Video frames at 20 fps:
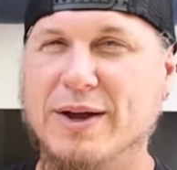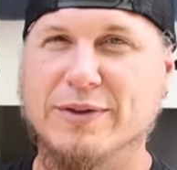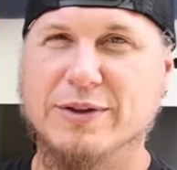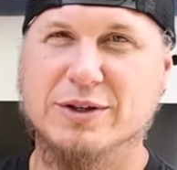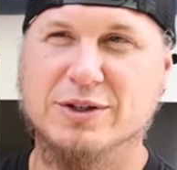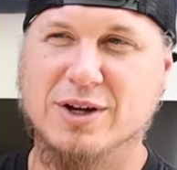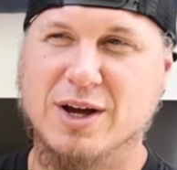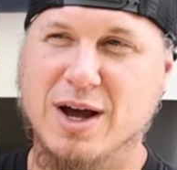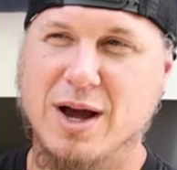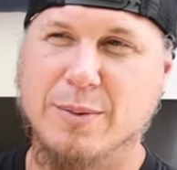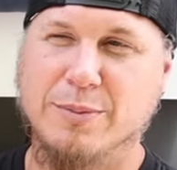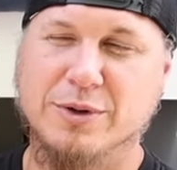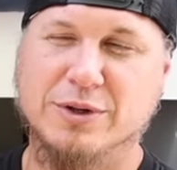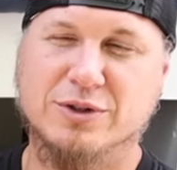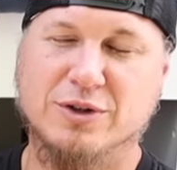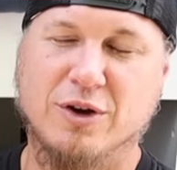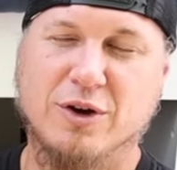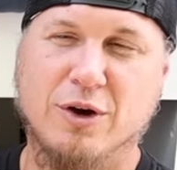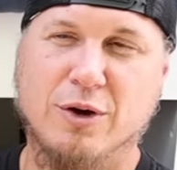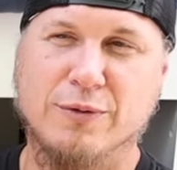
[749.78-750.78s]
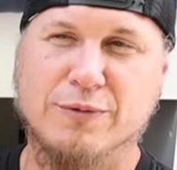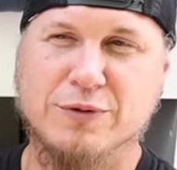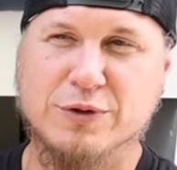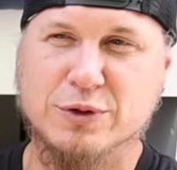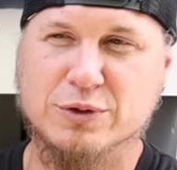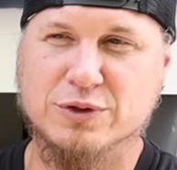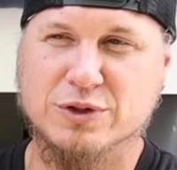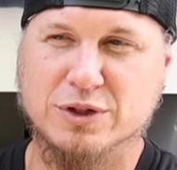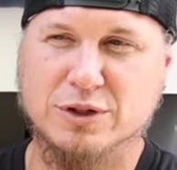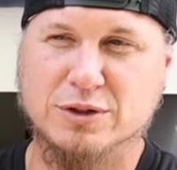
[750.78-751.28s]
and the top is all
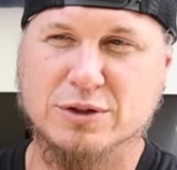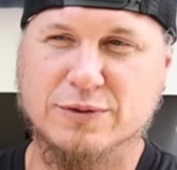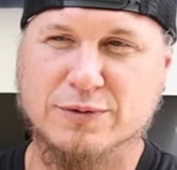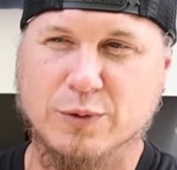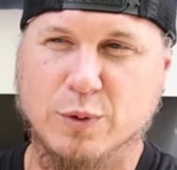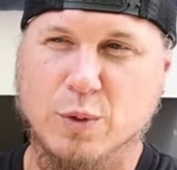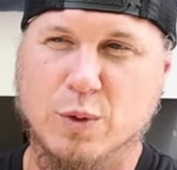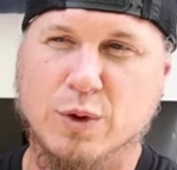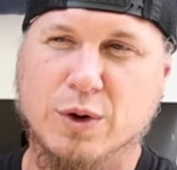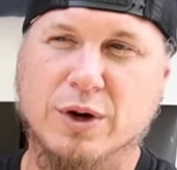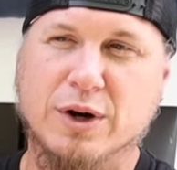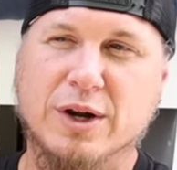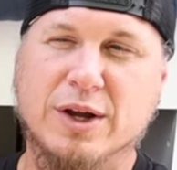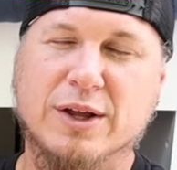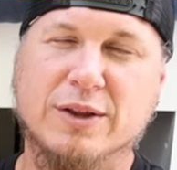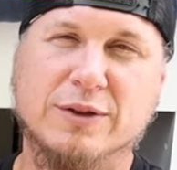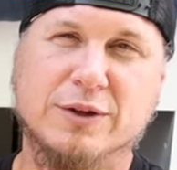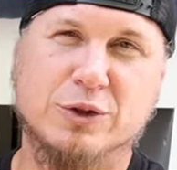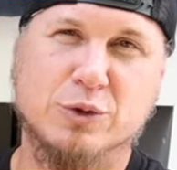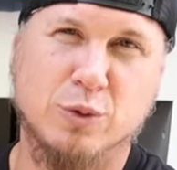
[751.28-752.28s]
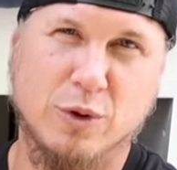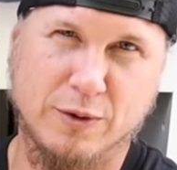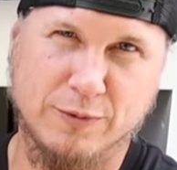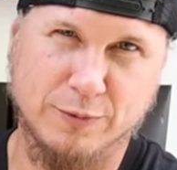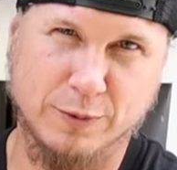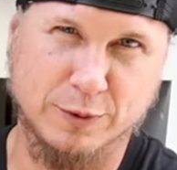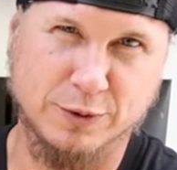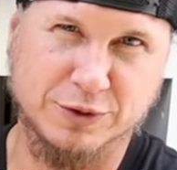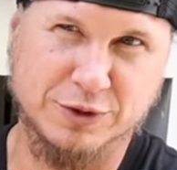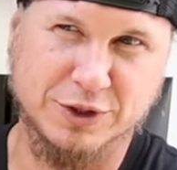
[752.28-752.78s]
fuses for the 12
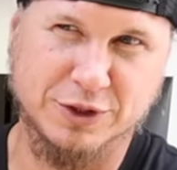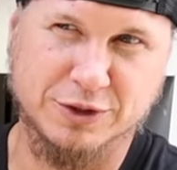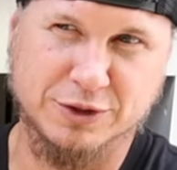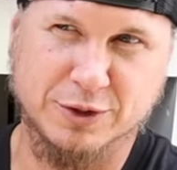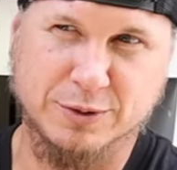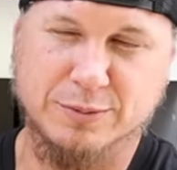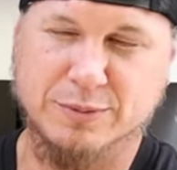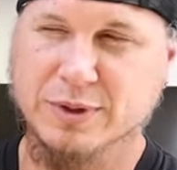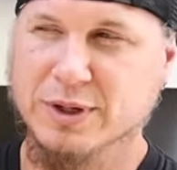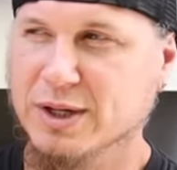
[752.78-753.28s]
volt system.